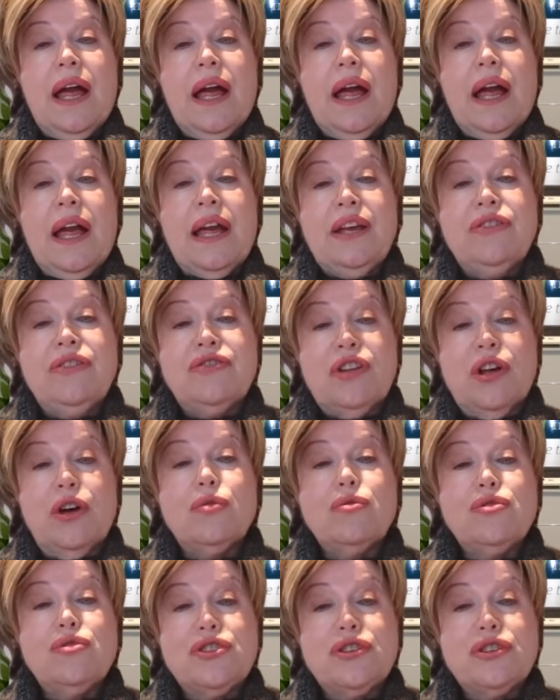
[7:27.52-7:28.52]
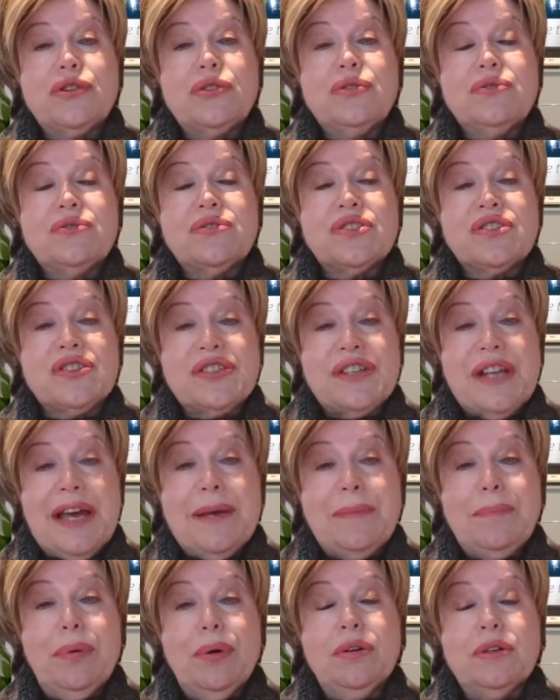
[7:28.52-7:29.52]
He's told you to
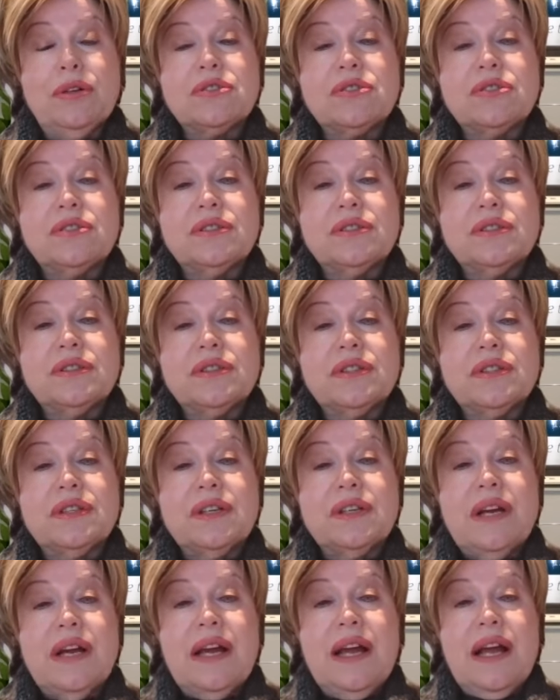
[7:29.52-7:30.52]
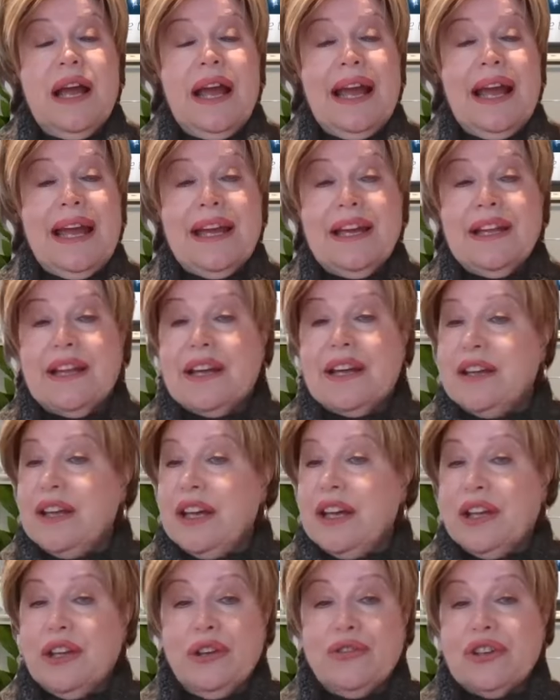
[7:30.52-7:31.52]
stay put. You
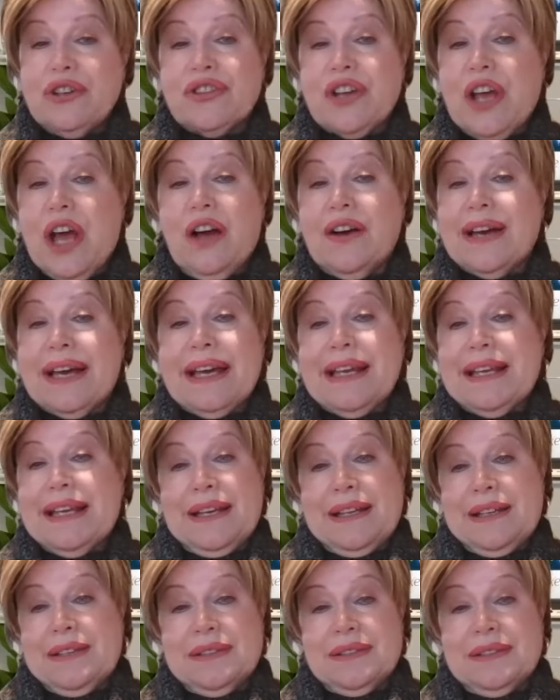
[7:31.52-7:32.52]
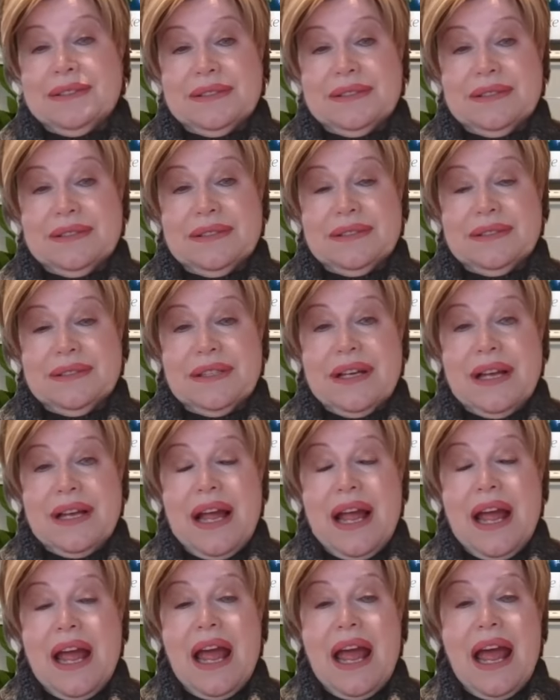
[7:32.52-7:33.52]
just can't get in.
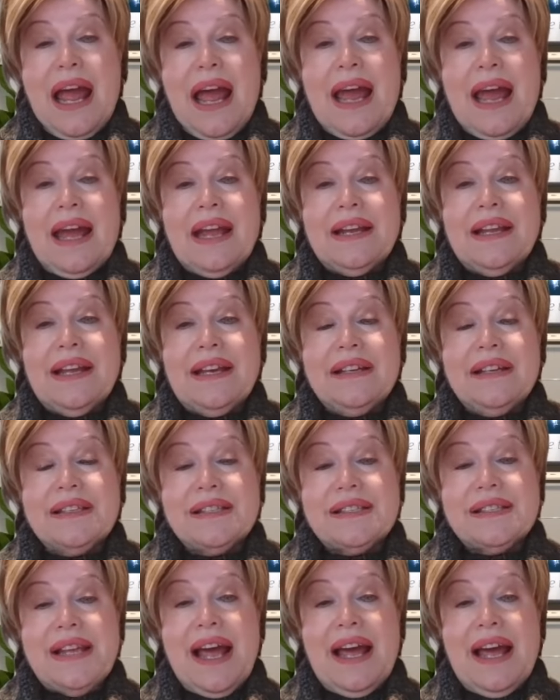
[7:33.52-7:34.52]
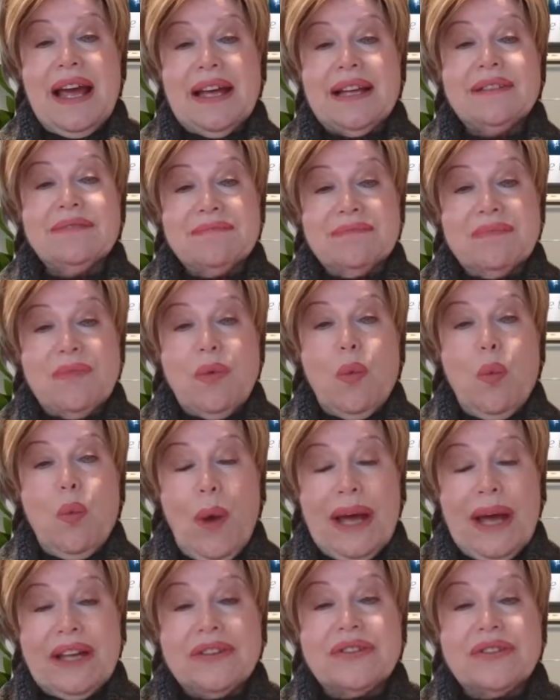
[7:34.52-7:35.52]
And he's saying,
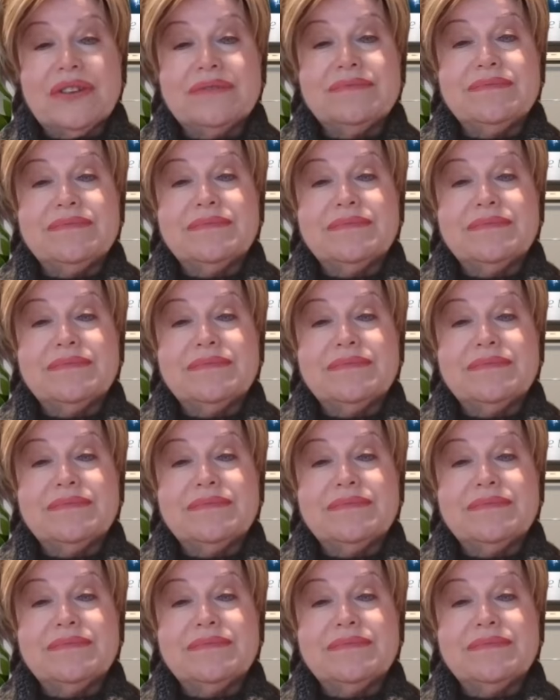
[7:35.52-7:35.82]
wait.